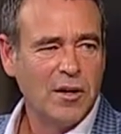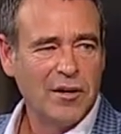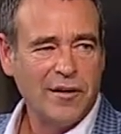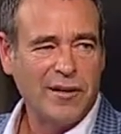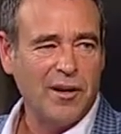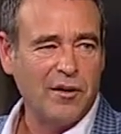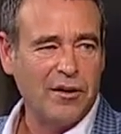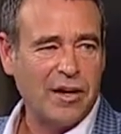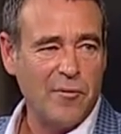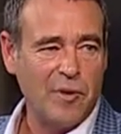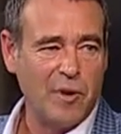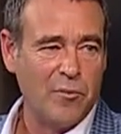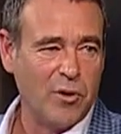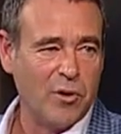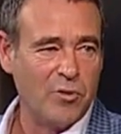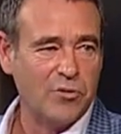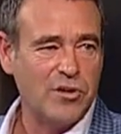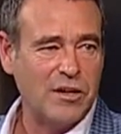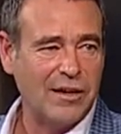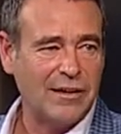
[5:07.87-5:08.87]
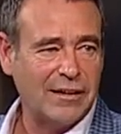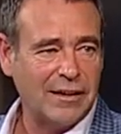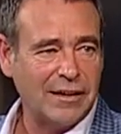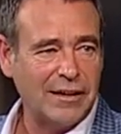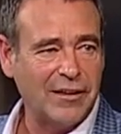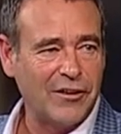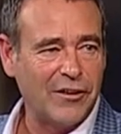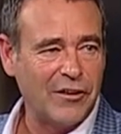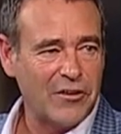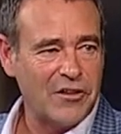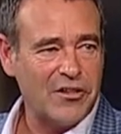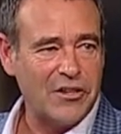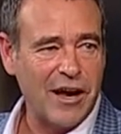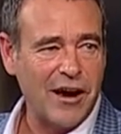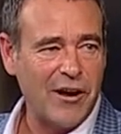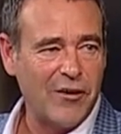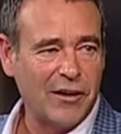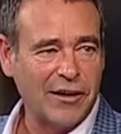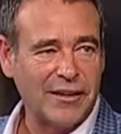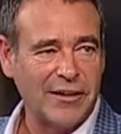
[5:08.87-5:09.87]
you know, a couple of bulls get together in the
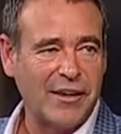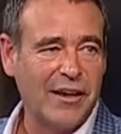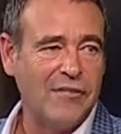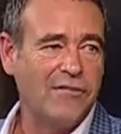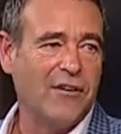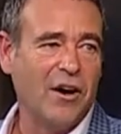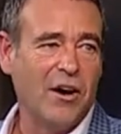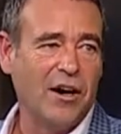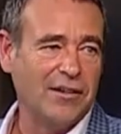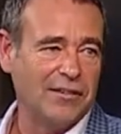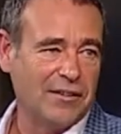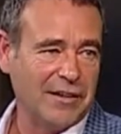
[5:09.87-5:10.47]
sale ring and they fight